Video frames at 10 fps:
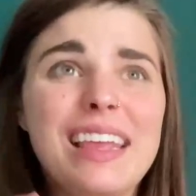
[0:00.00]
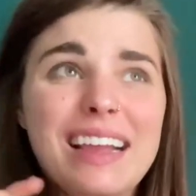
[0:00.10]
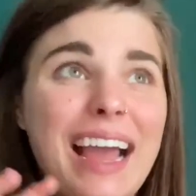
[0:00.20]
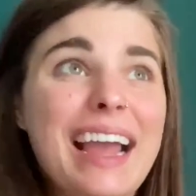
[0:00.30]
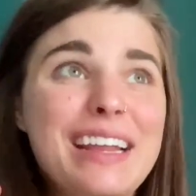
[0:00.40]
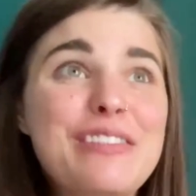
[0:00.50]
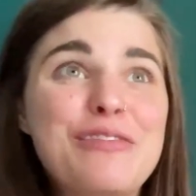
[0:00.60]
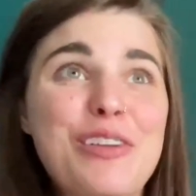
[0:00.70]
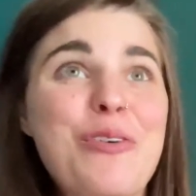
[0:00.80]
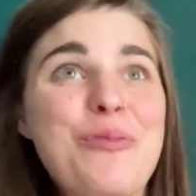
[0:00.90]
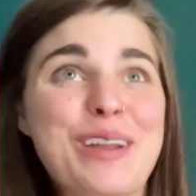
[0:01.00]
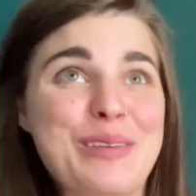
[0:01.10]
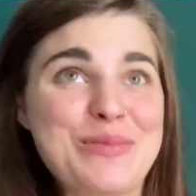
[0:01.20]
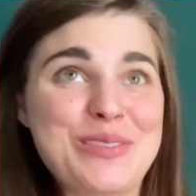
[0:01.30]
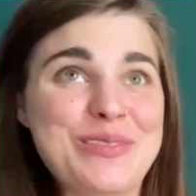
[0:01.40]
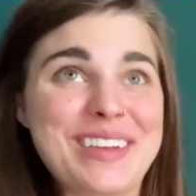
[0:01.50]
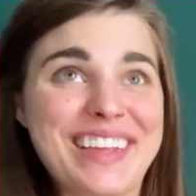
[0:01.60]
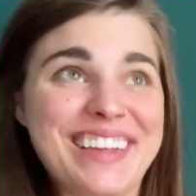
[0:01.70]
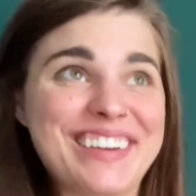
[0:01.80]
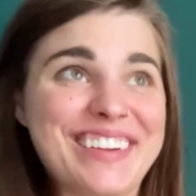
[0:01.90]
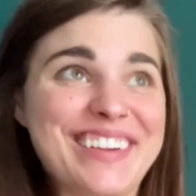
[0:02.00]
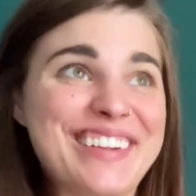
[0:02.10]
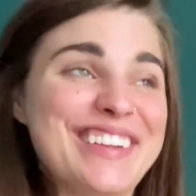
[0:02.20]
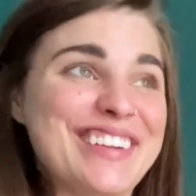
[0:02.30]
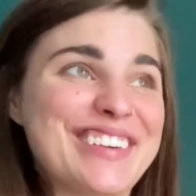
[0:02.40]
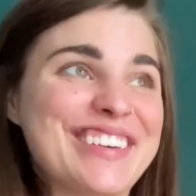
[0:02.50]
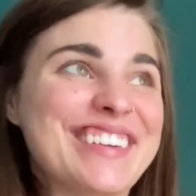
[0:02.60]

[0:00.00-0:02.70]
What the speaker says: kind of know what I'm doing, or, you know,